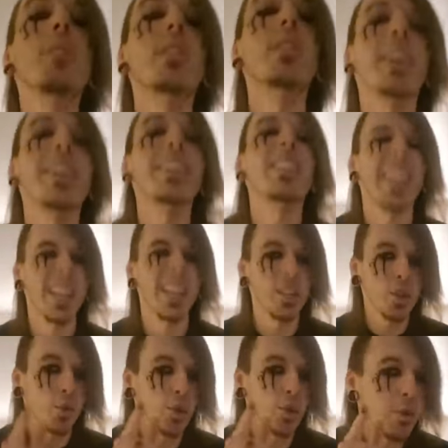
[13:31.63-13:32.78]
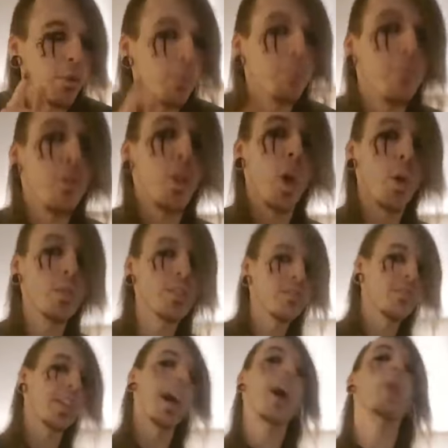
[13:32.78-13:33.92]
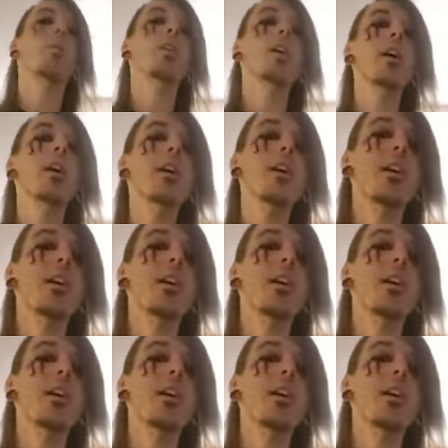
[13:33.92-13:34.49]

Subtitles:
and enlighten like a true lotus flower,